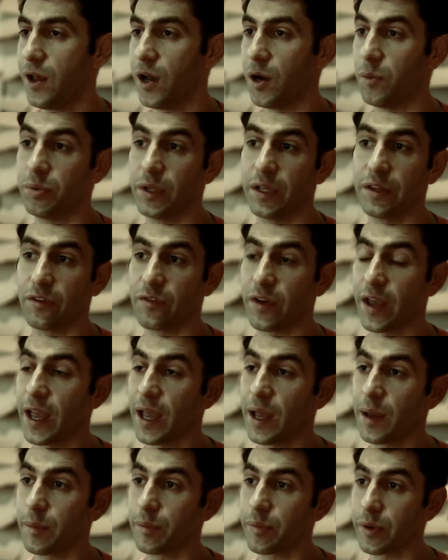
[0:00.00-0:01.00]
a blend of
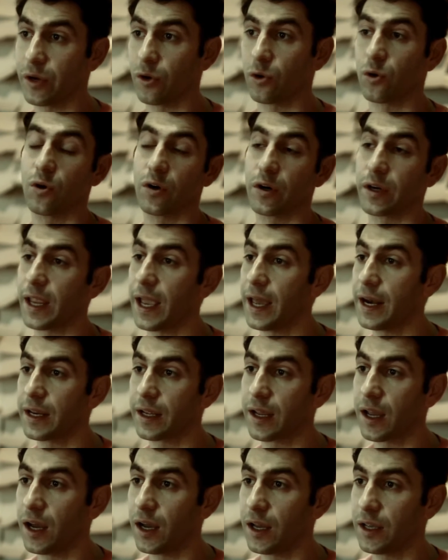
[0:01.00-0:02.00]
hemp, and organic
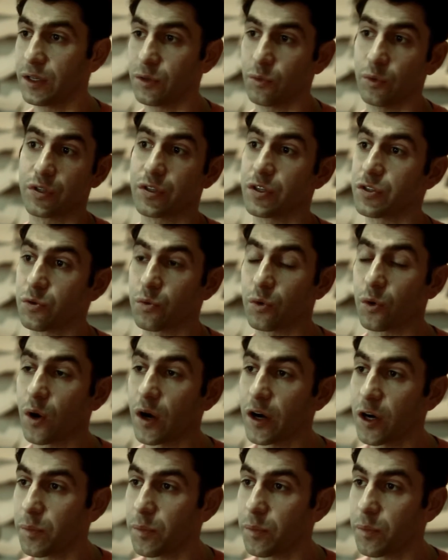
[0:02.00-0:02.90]
cotton, which doesn't require